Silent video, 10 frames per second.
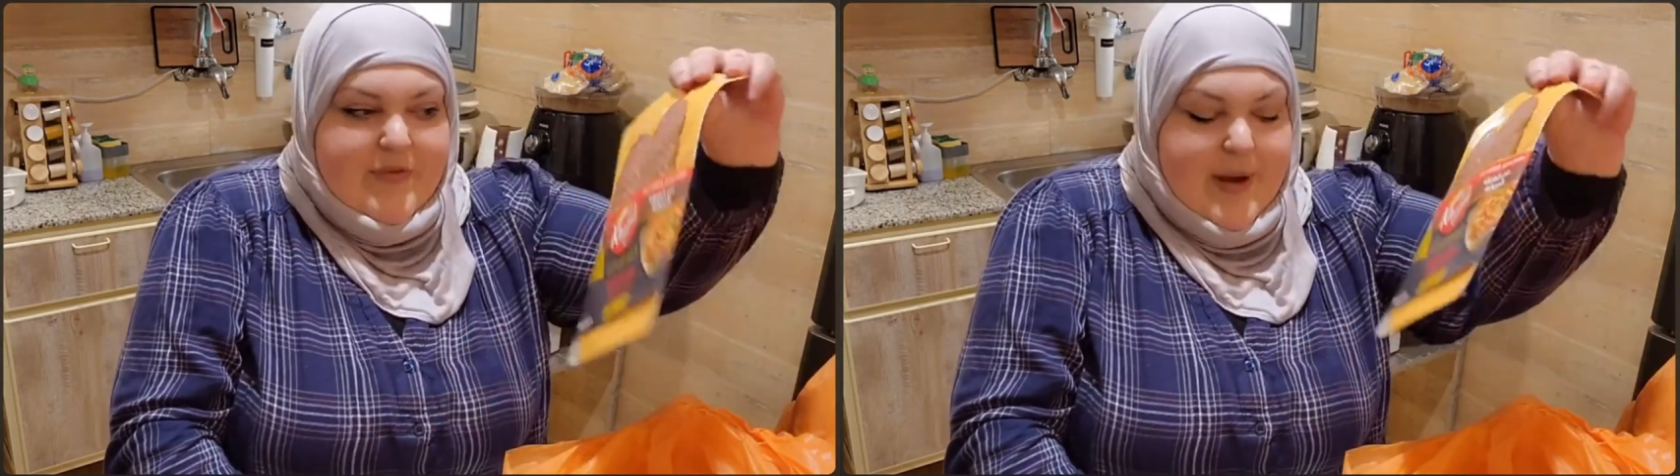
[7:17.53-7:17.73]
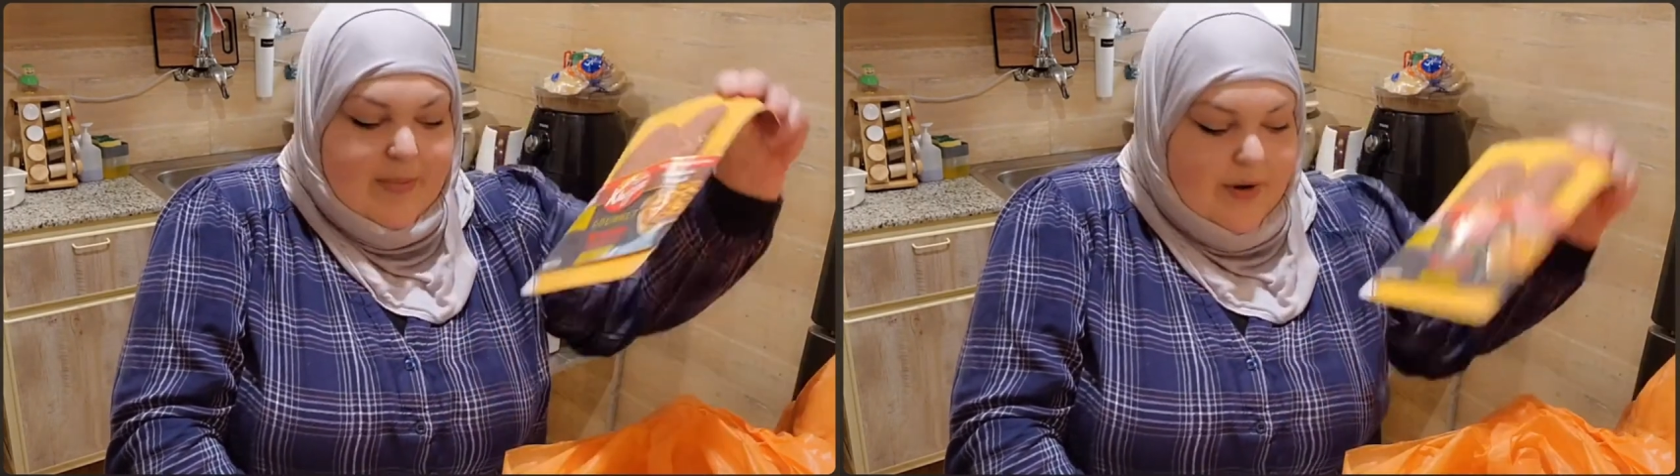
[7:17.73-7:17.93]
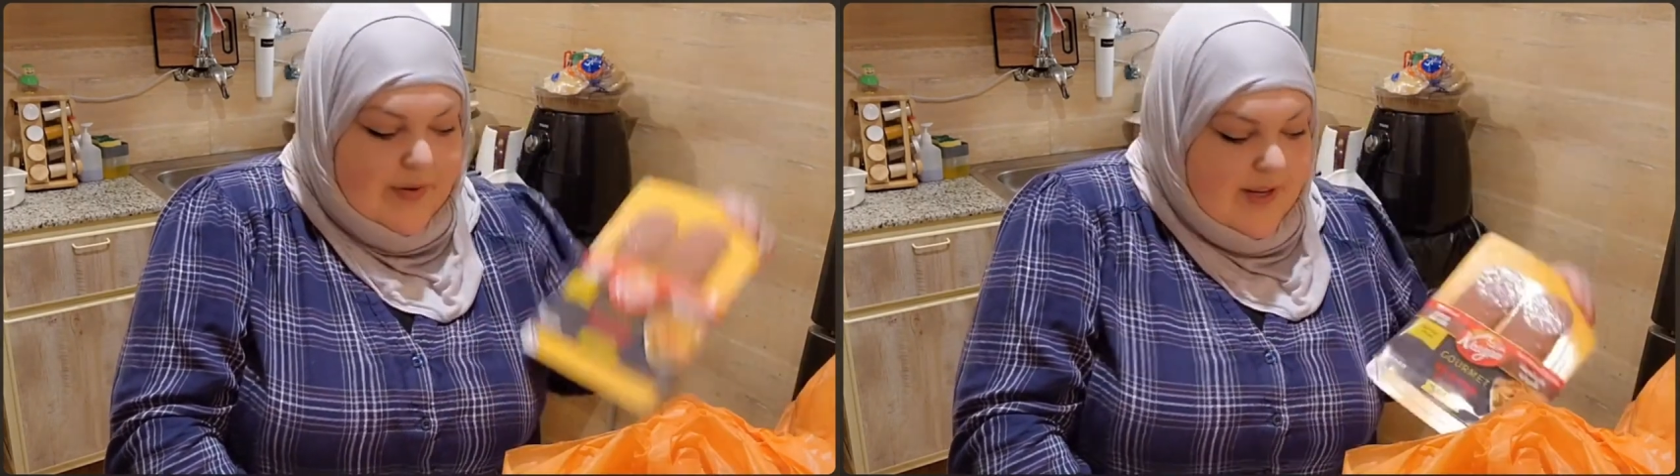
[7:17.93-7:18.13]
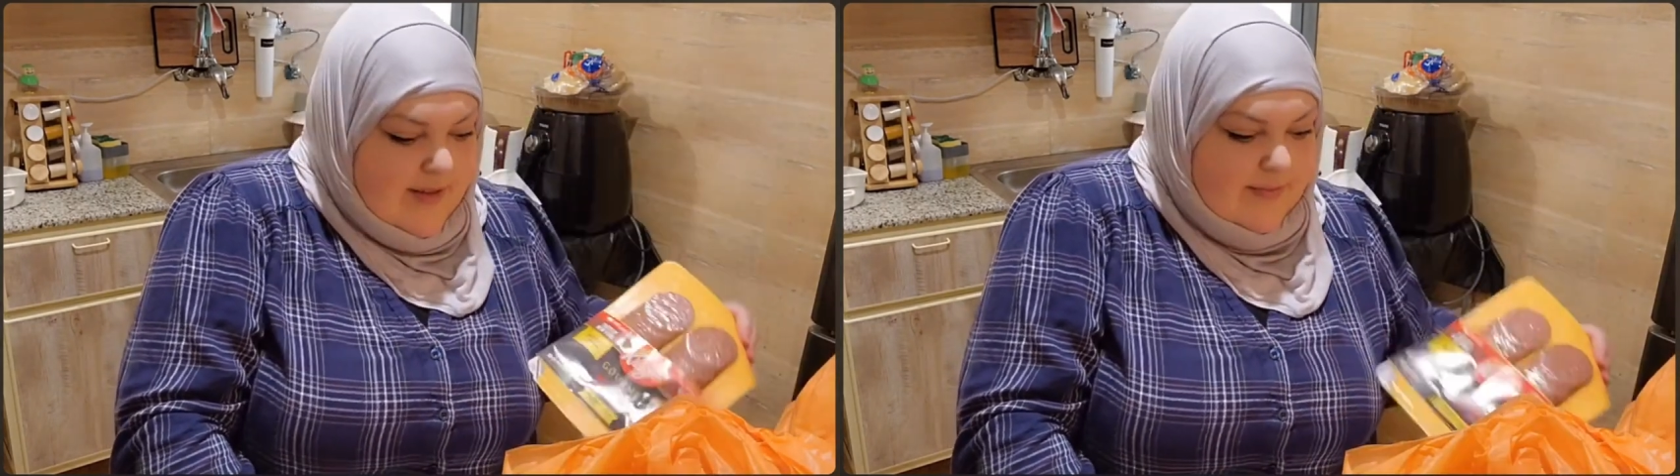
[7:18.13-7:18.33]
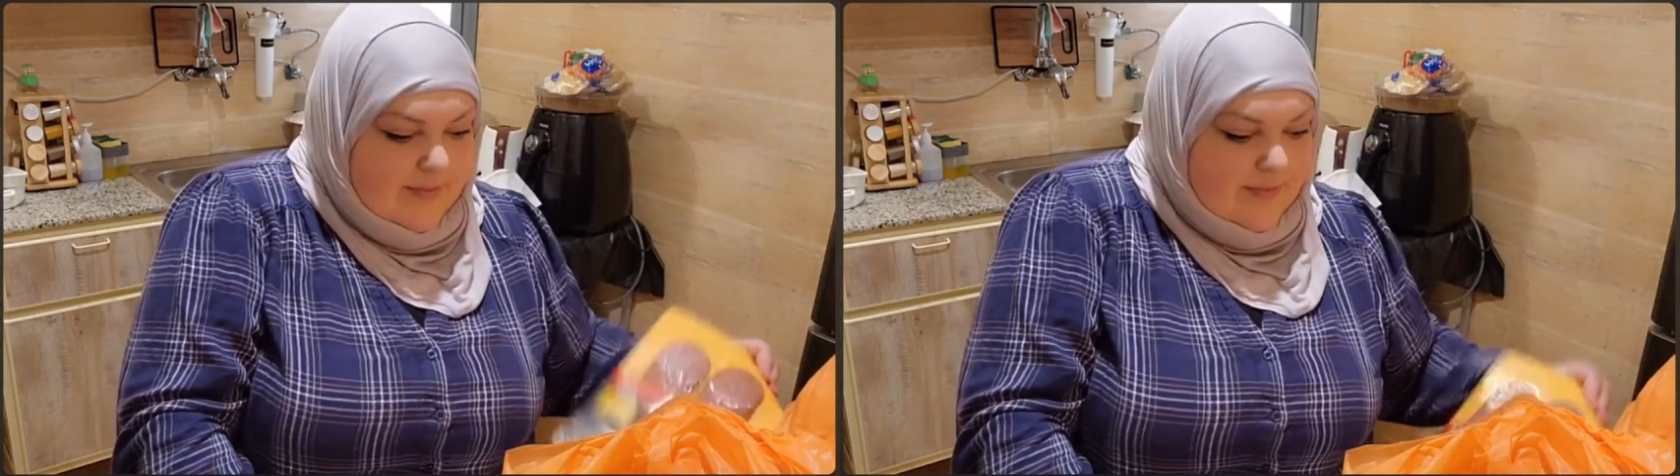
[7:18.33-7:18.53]
is beef
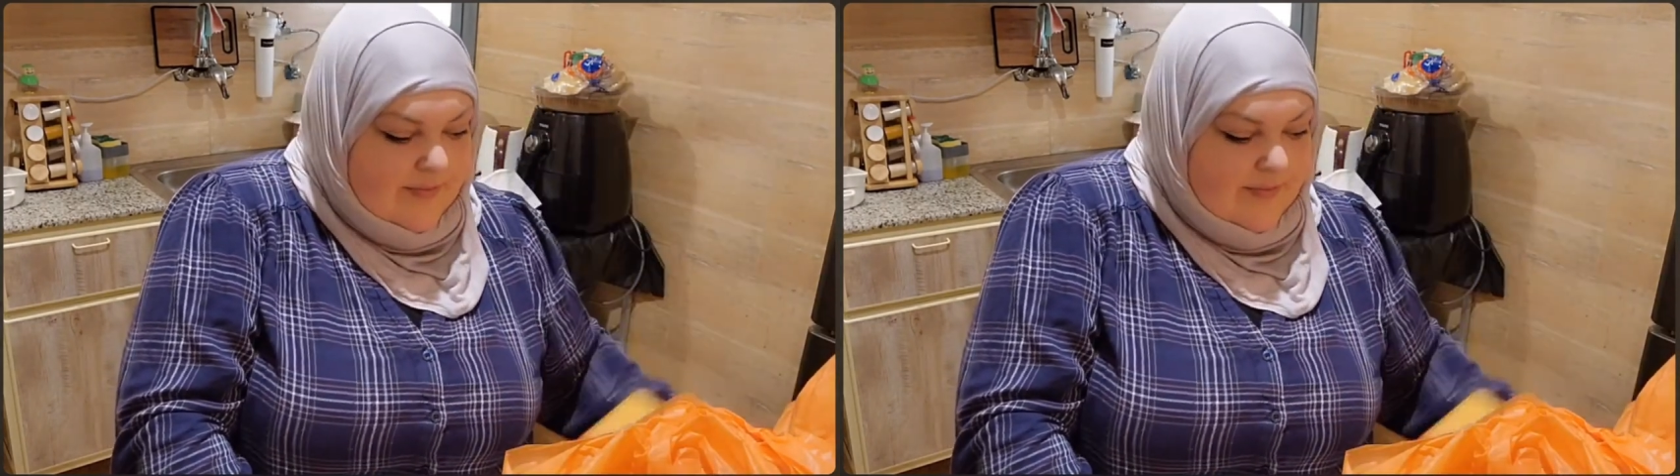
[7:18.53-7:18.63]
pepperoni.